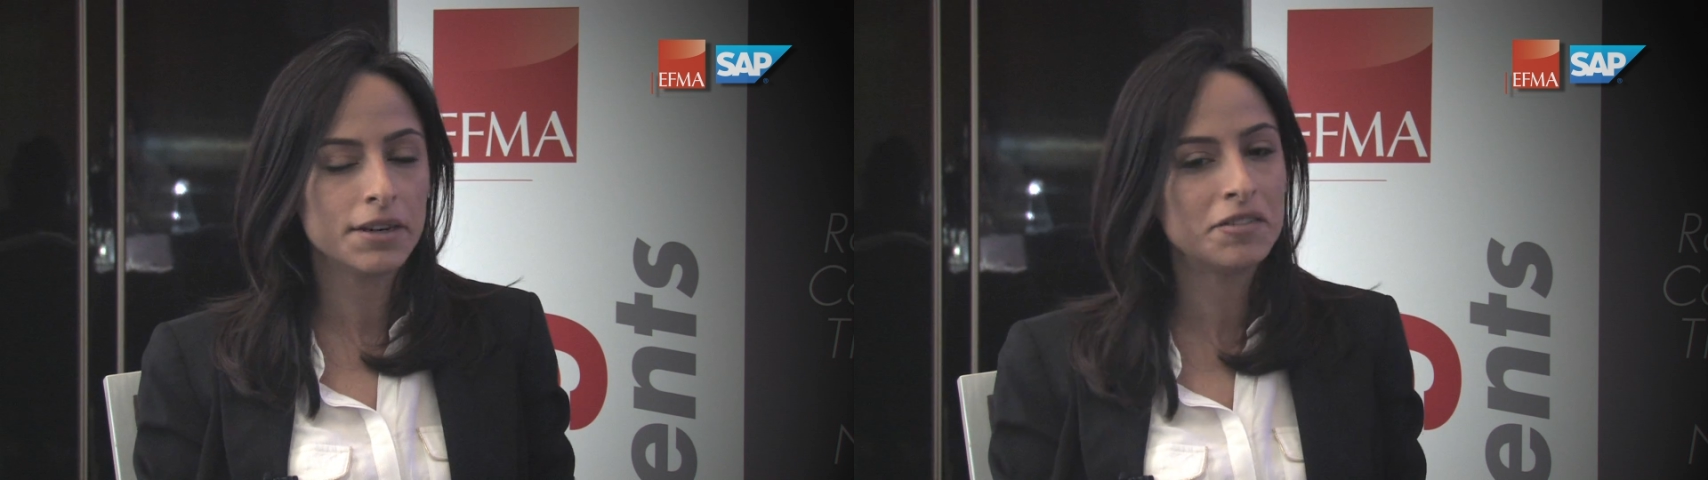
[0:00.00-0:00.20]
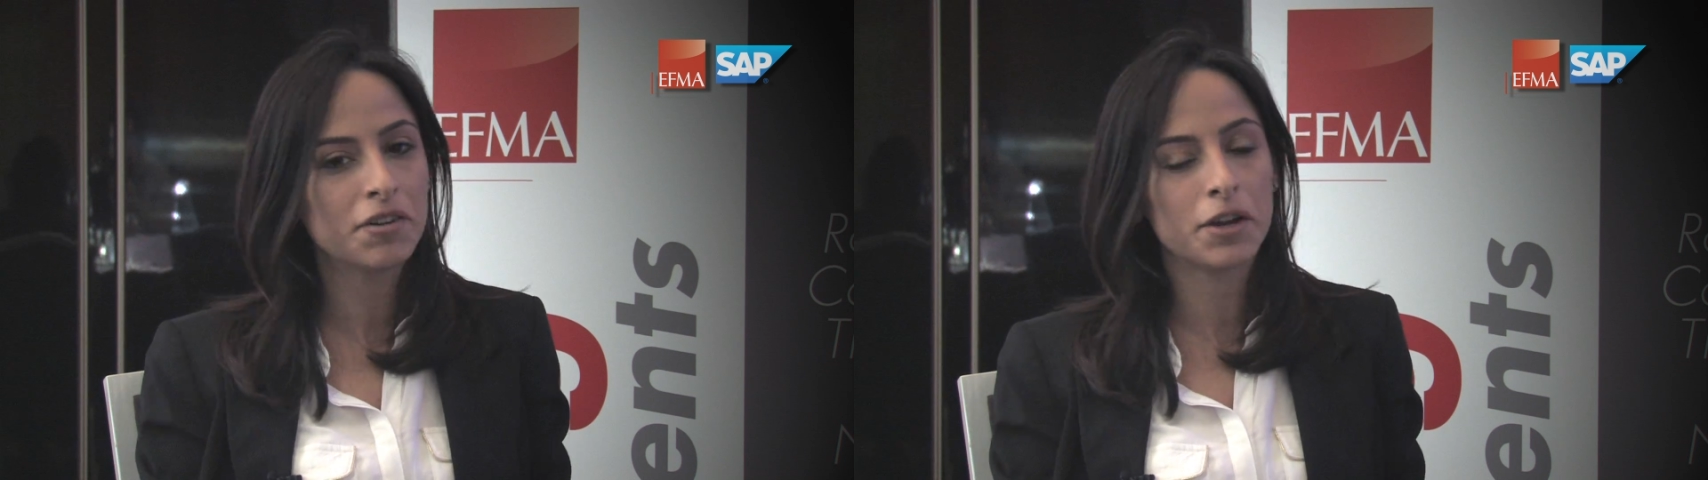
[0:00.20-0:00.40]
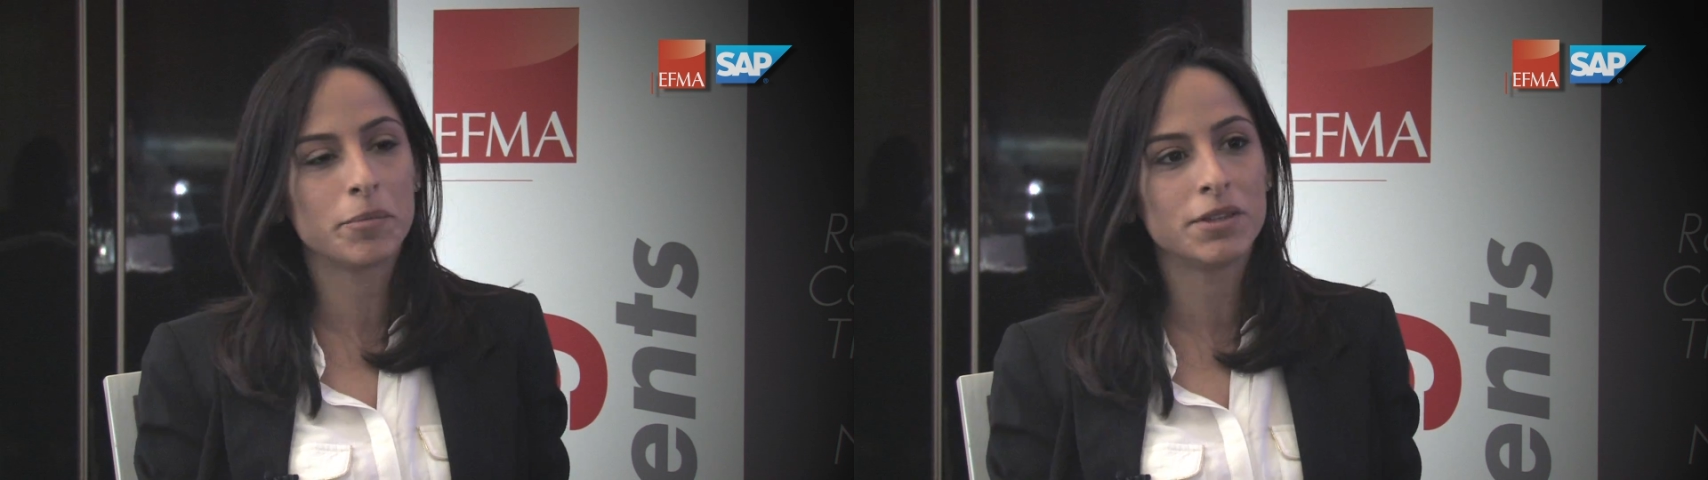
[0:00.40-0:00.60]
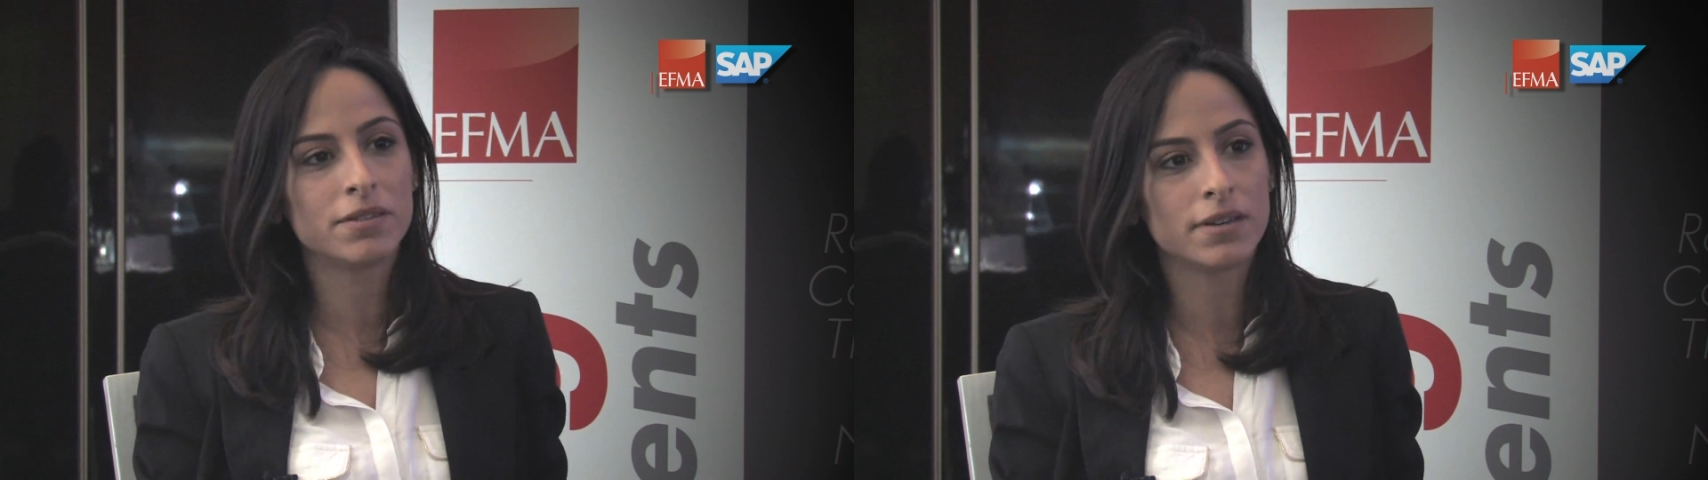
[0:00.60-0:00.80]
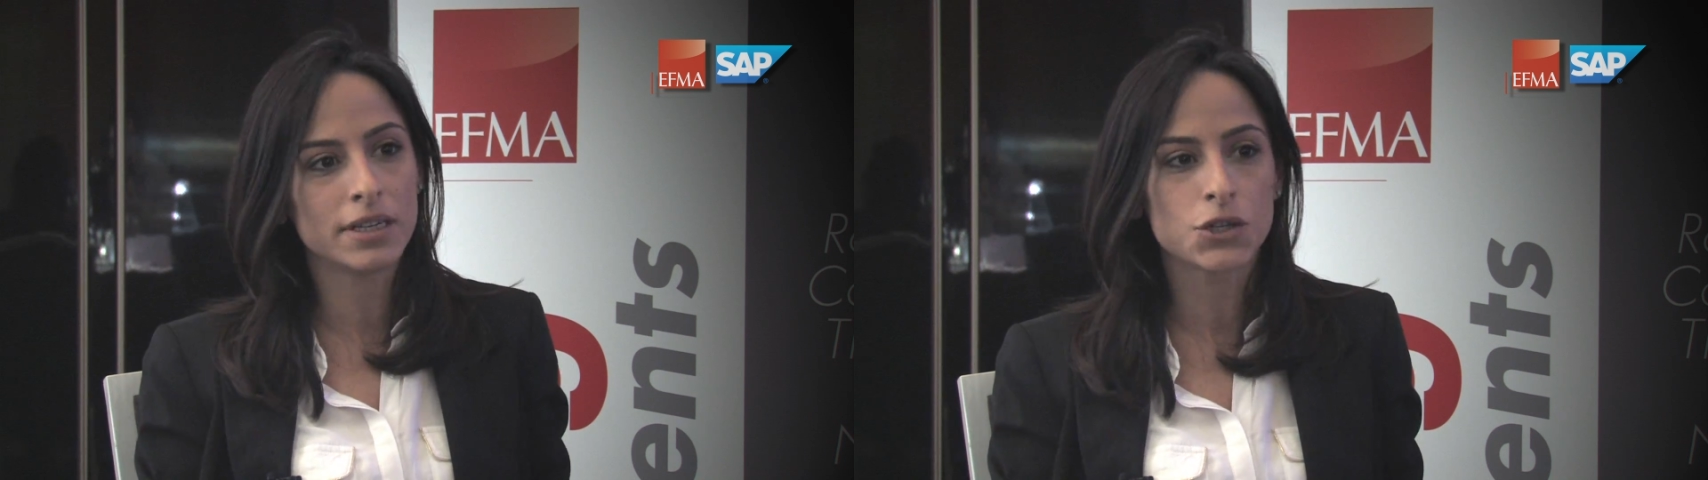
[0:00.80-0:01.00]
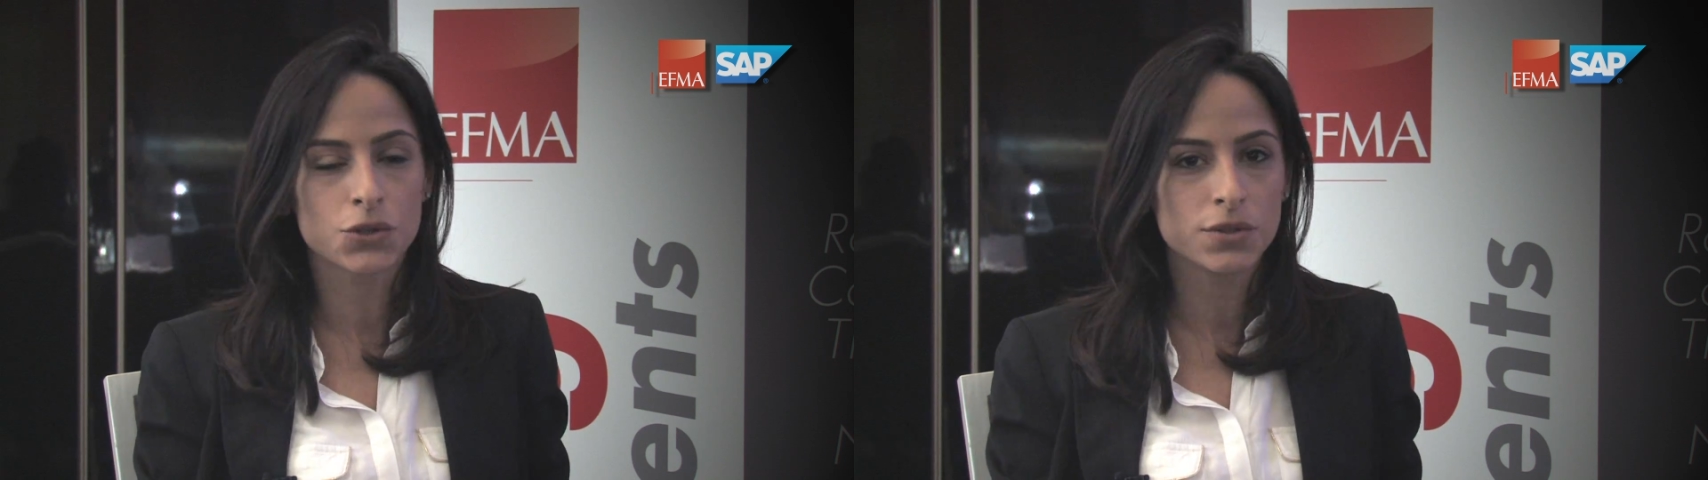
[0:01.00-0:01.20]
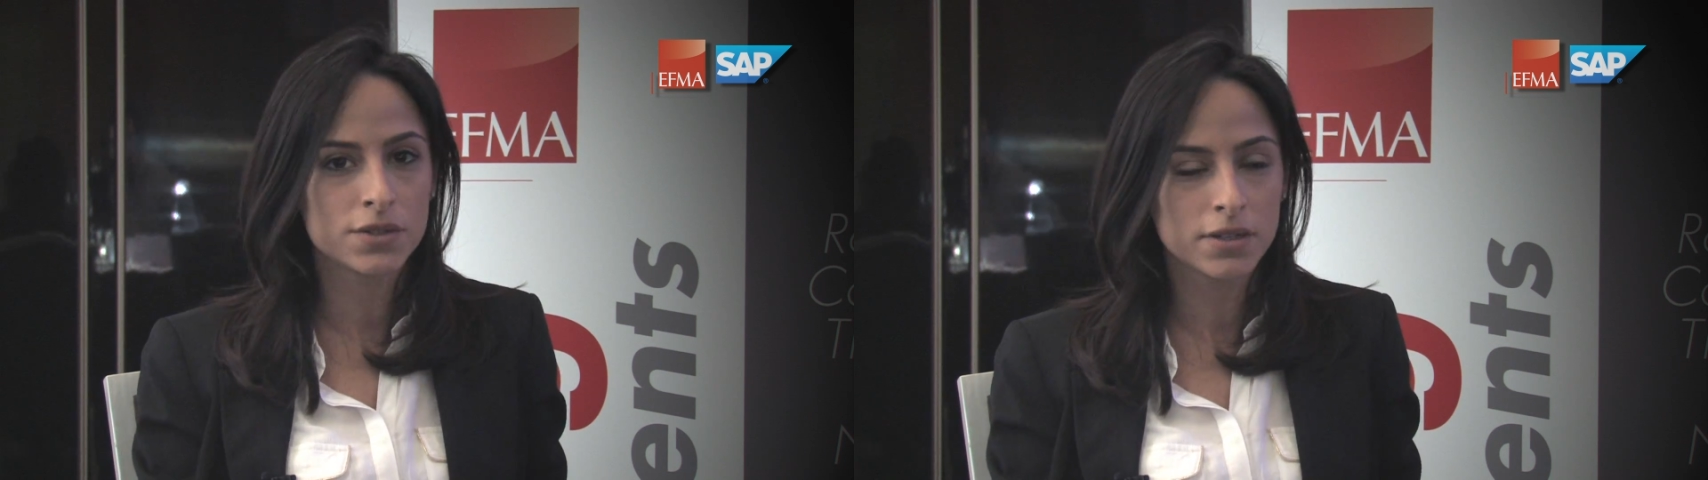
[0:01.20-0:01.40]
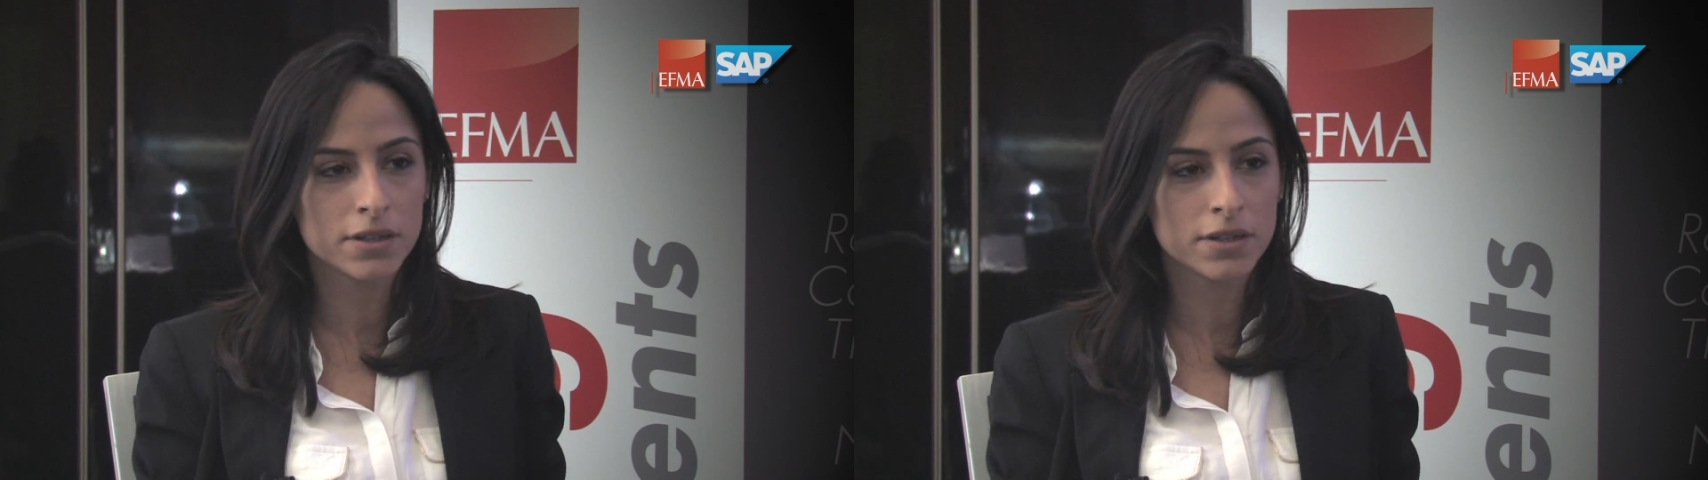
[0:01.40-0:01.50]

environment issues